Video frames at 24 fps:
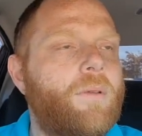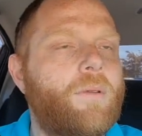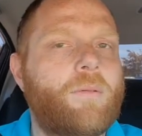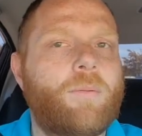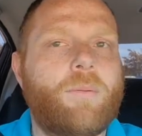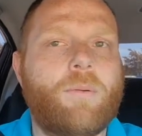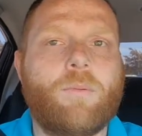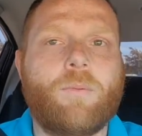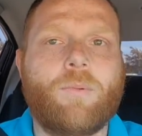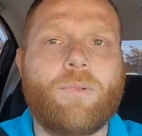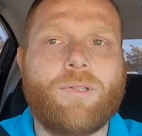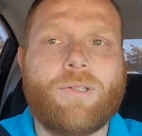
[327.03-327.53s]

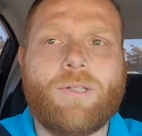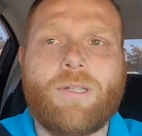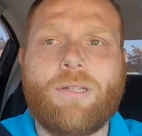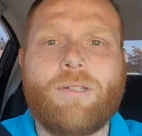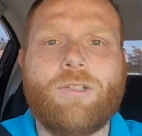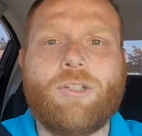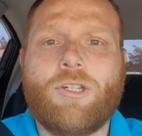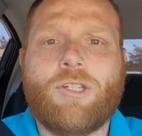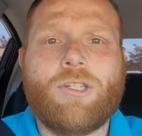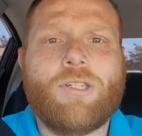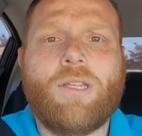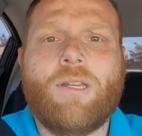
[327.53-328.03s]
We're
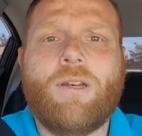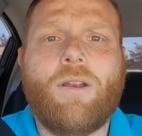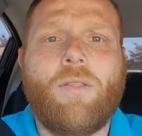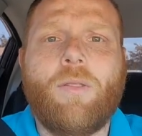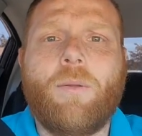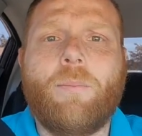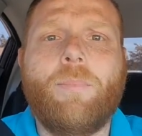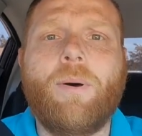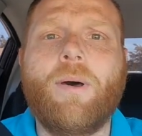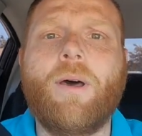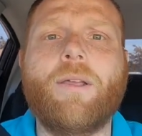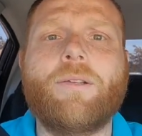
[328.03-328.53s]
just sitting on the
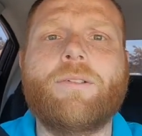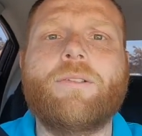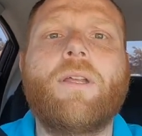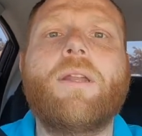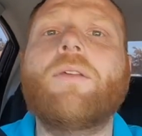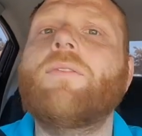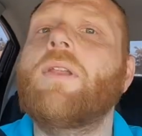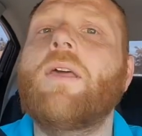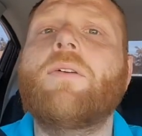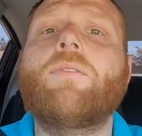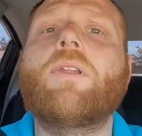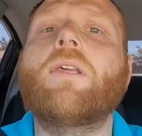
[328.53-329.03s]
bus, not
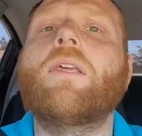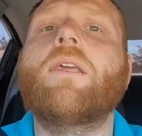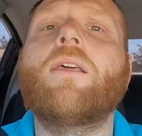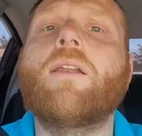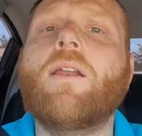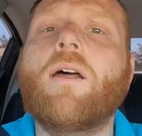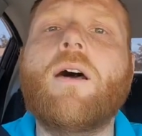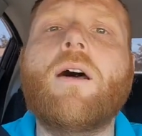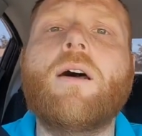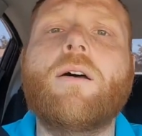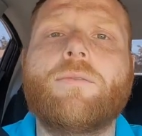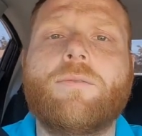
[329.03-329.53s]
even having to get
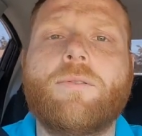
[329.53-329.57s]
off.